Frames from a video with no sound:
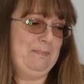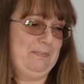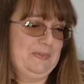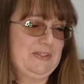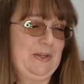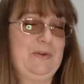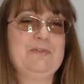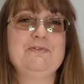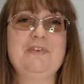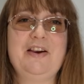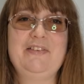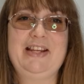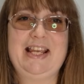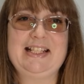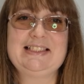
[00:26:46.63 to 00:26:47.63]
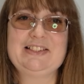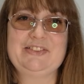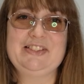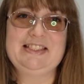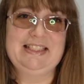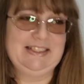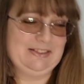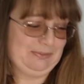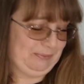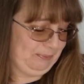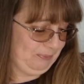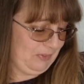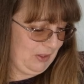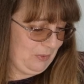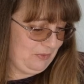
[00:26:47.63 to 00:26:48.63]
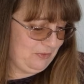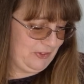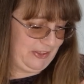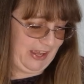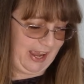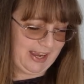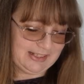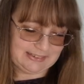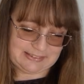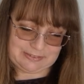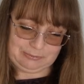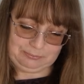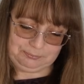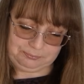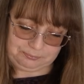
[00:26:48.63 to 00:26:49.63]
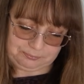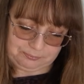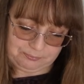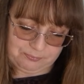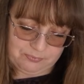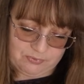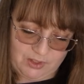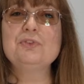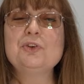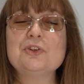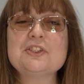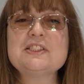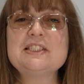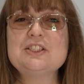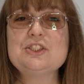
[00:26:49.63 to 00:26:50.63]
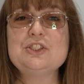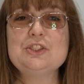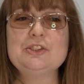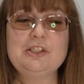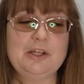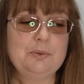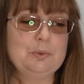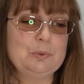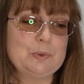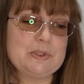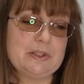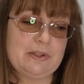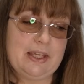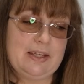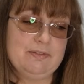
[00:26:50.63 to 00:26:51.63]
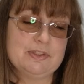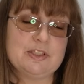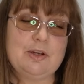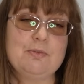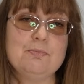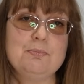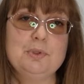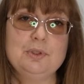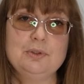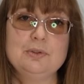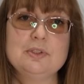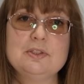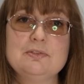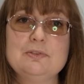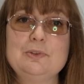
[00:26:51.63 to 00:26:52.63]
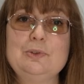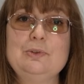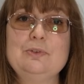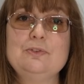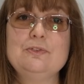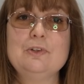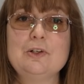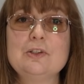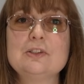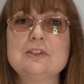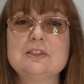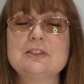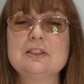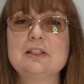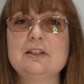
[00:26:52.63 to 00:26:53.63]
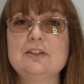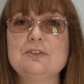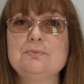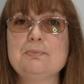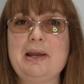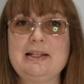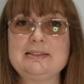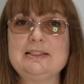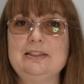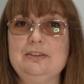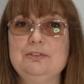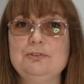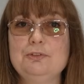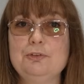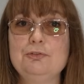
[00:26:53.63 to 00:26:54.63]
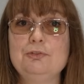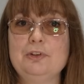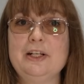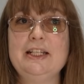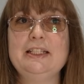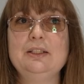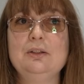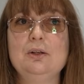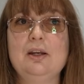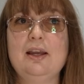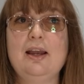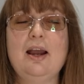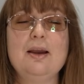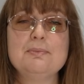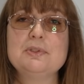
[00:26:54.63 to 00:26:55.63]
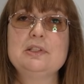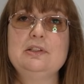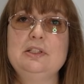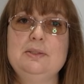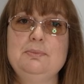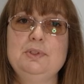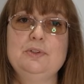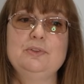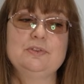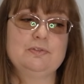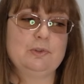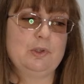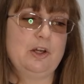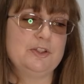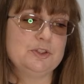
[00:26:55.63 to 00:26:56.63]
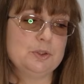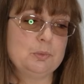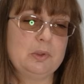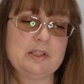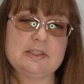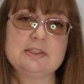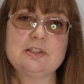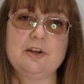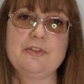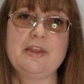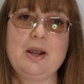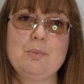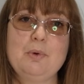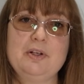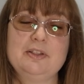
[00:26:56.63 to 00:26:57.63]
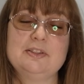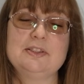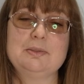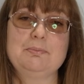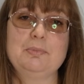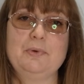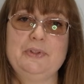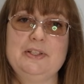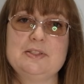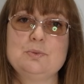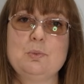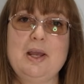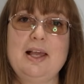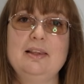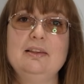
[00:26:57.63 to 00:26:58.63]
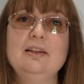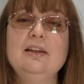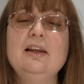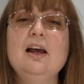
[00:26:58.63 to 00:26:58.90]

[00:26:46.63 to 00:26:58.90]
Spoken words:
So very excited for that. Cross Stitch Studio also gave us a beautiful fox pattern for free. Absolutely beautiful. I do want to start that one at some point as well.